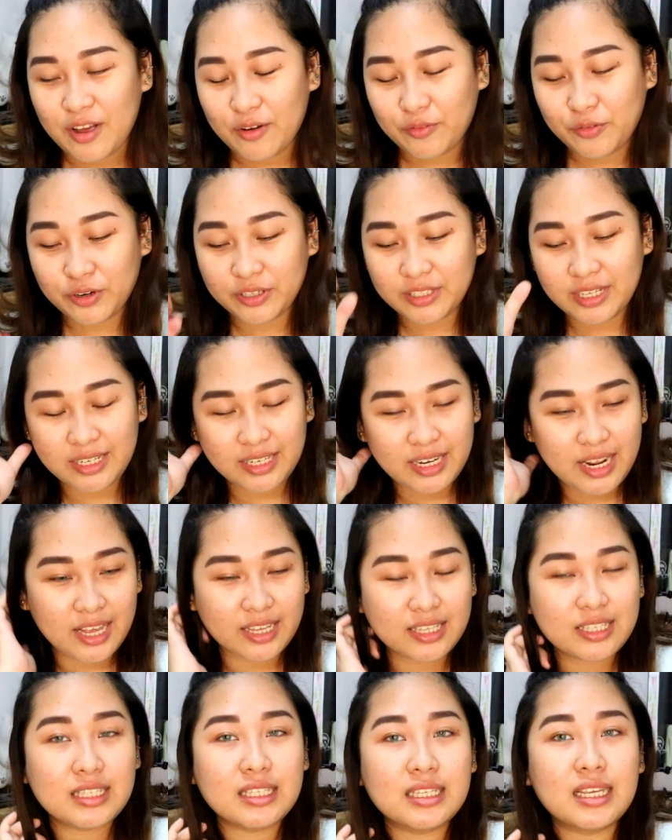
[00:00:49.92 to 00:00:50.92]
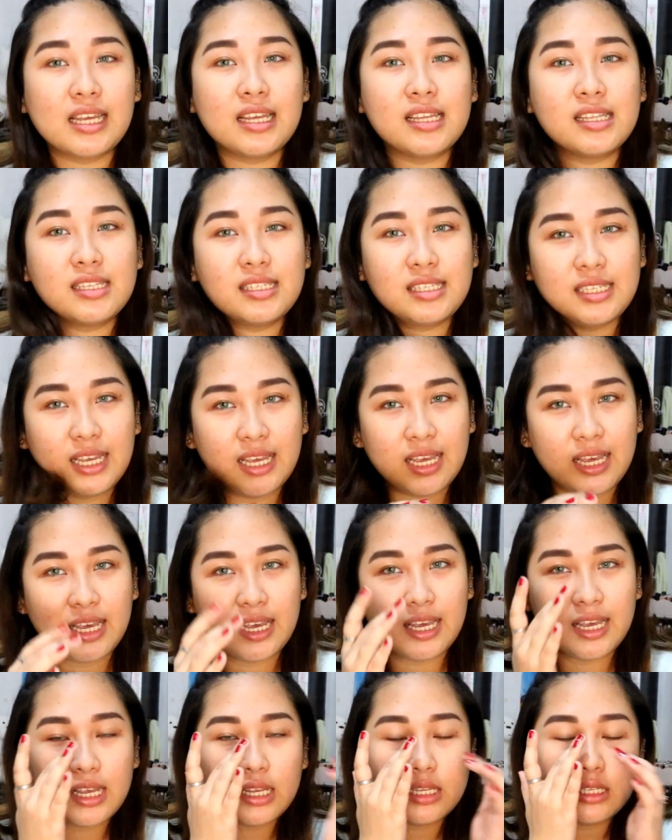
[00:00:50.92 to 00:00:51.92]
for the next
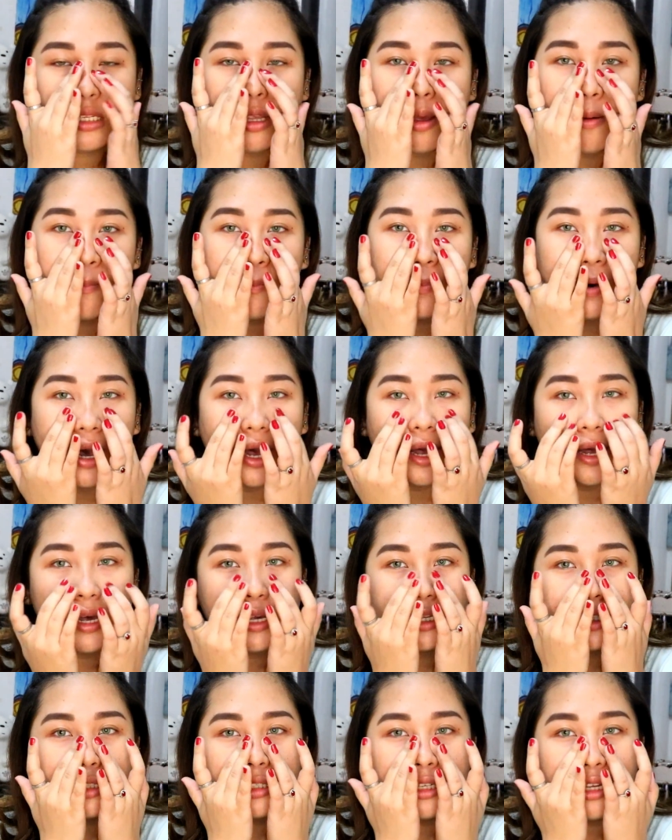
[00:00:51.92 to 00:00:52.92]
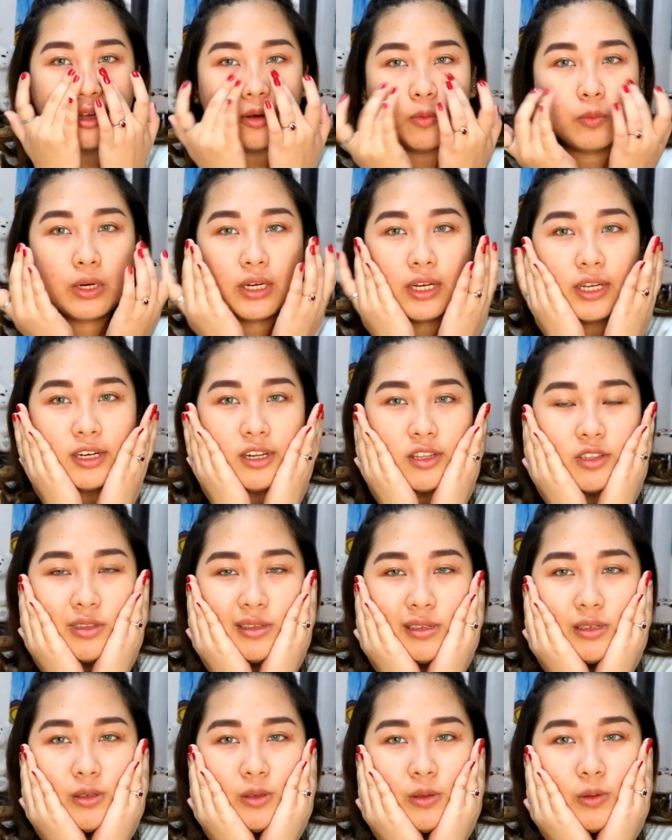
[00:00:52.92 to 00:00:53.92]
days. But we're gonna
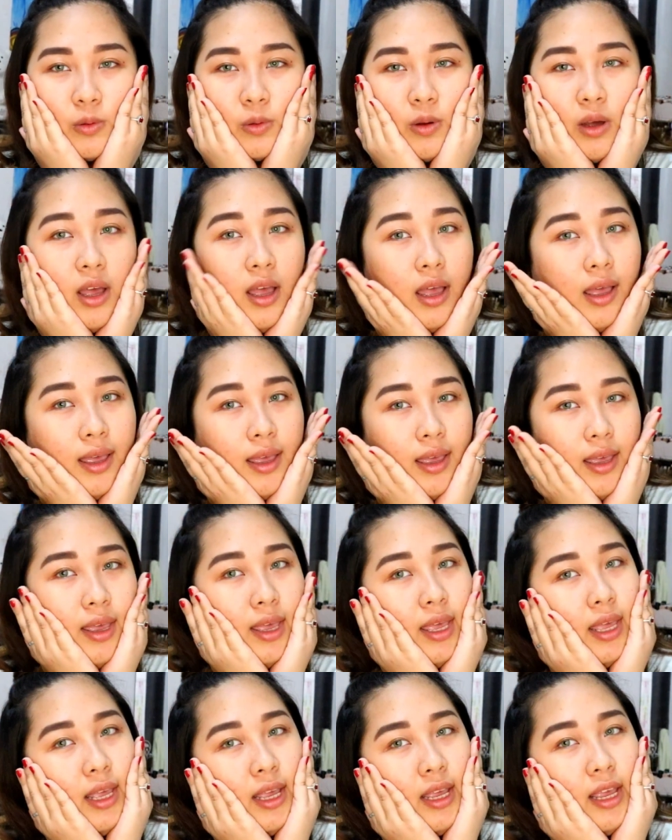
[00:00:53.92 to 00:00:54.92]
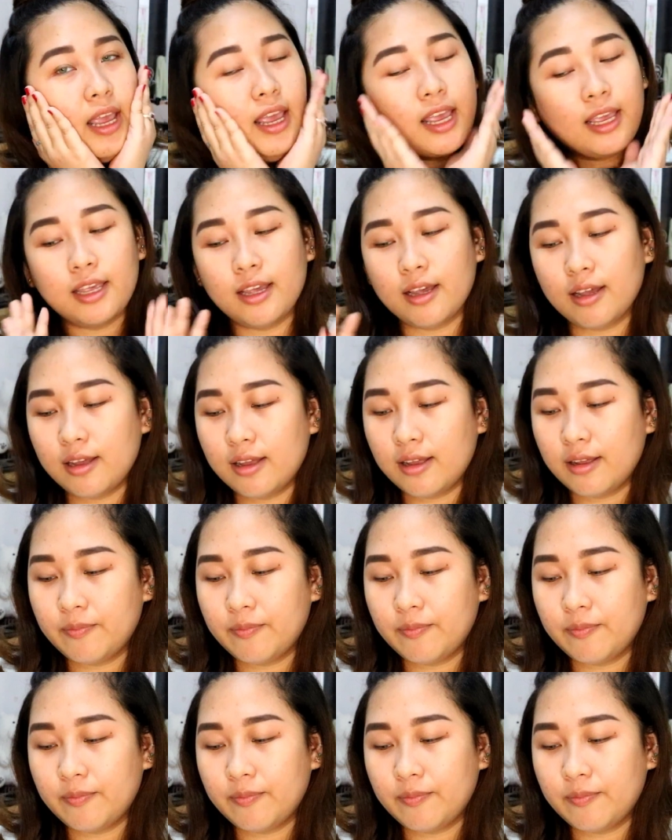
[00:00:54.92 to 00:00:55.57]
do a